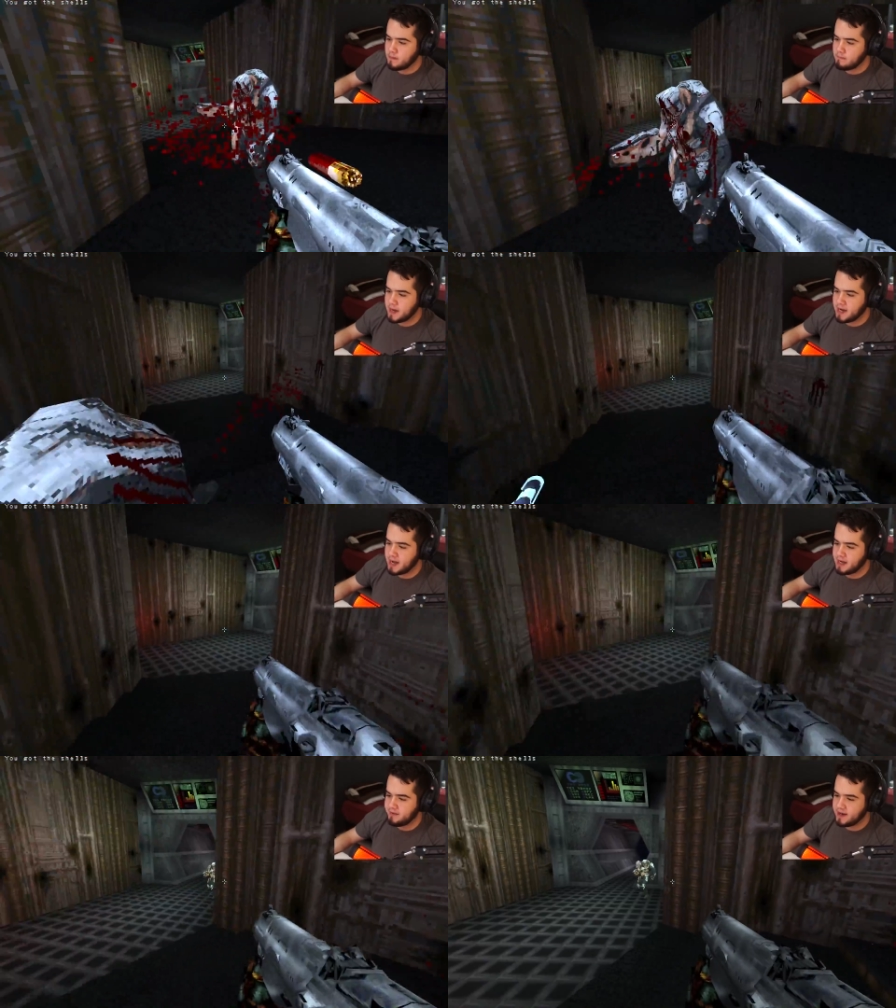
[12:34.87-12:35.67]
My
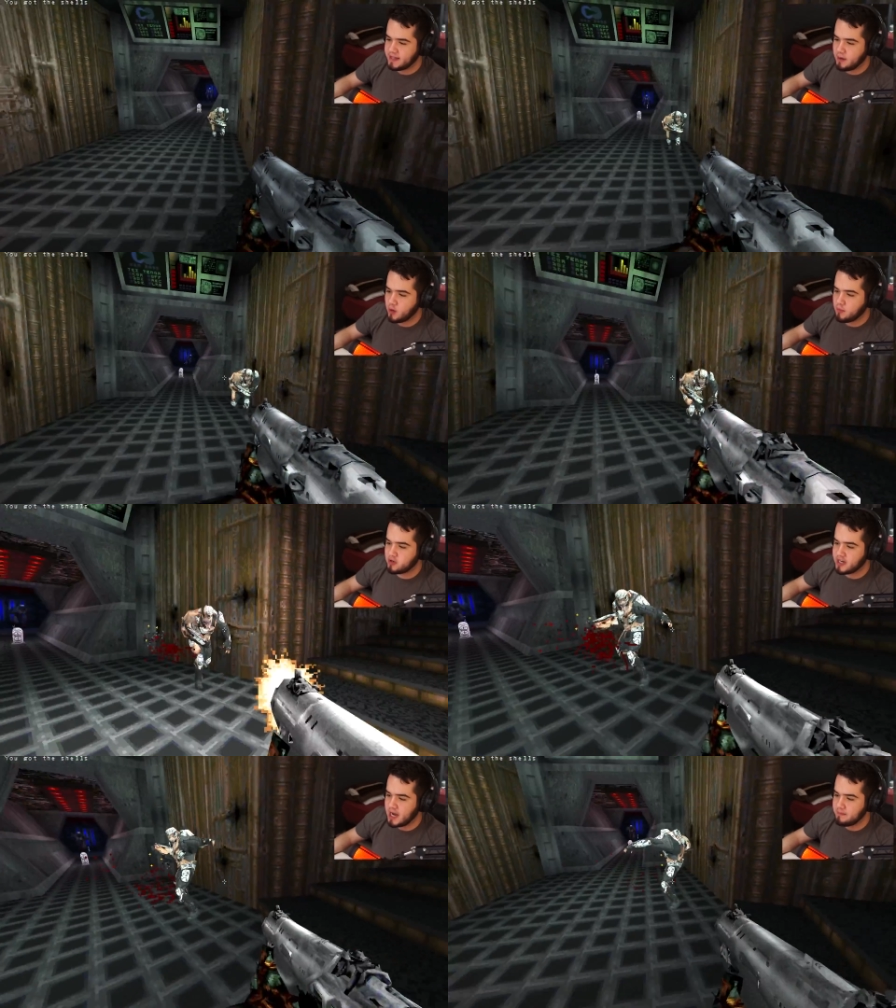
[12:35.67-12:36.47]
god, if I die one more
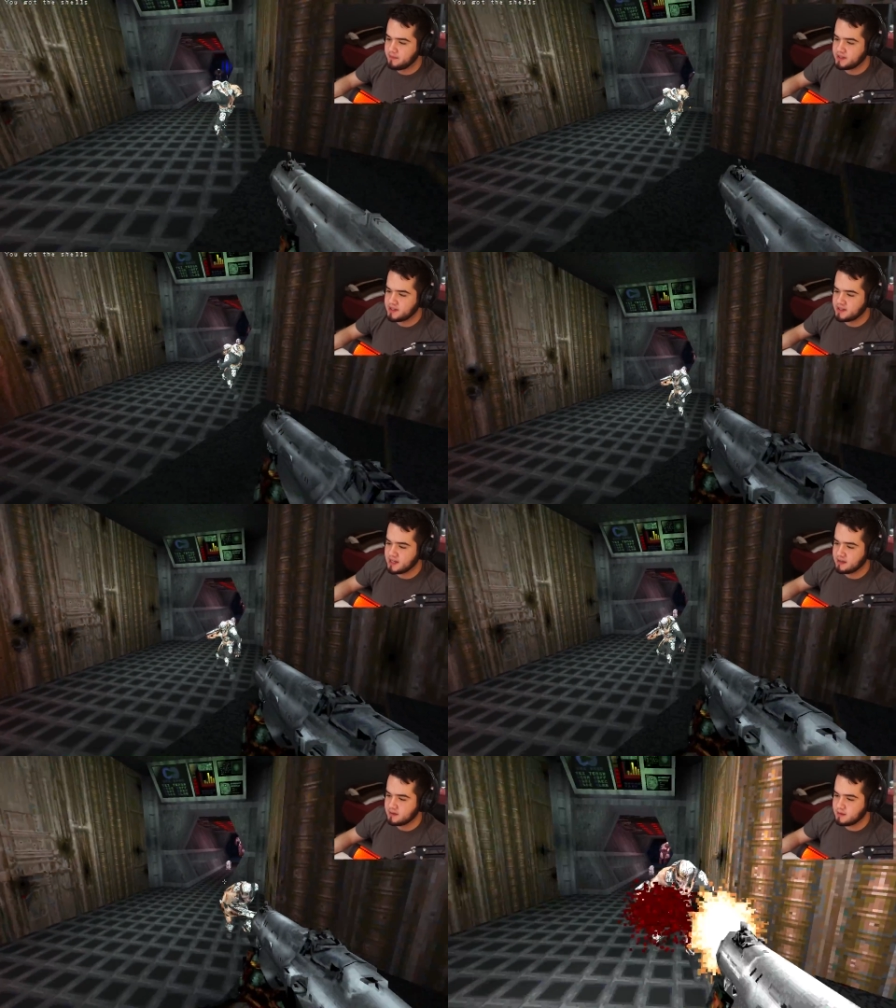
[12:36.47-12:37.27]
time, this is it.